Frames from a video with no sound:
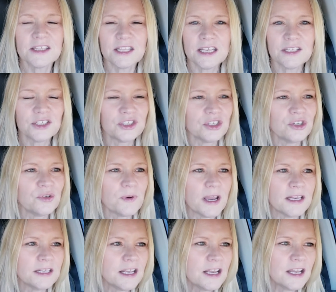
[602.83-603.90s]
thing to do.
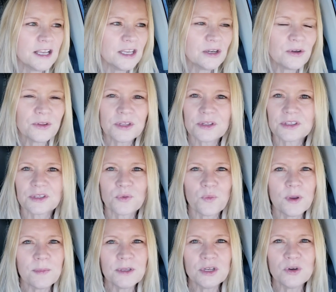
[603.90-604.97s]
And you know, the, the
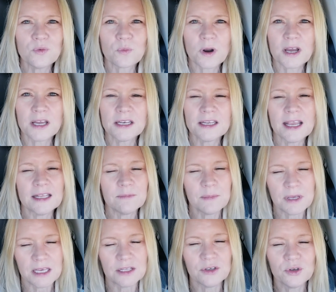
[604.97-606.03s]
women who run and
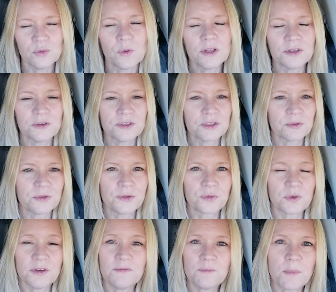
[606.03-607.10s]
men who run those little
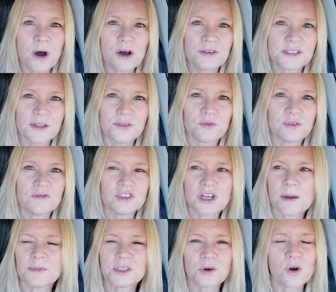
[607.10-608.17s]
thrift malls and thrift
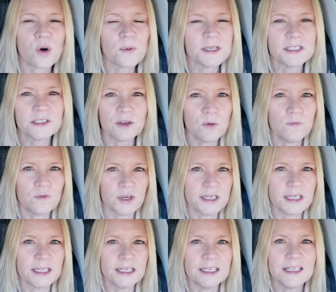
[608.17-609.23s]
shops, they're always so
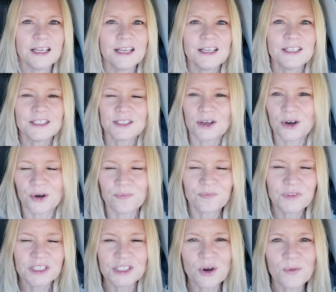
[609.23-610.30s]
friendly. So
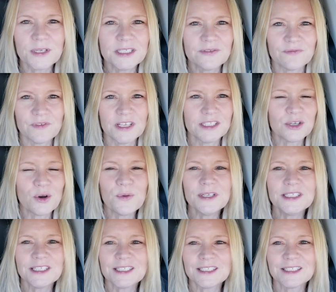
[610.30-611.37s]
it's always, it's
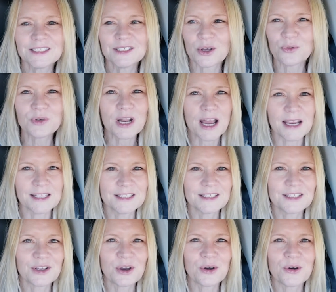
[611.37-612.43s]
always just so nice
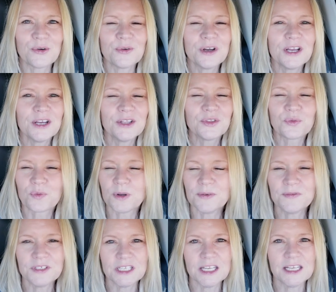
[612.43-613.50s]
to go
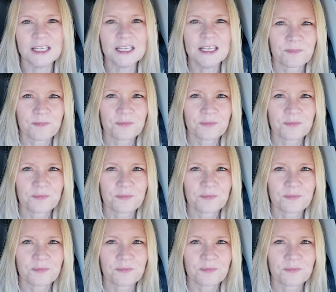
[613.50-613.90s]
thrifting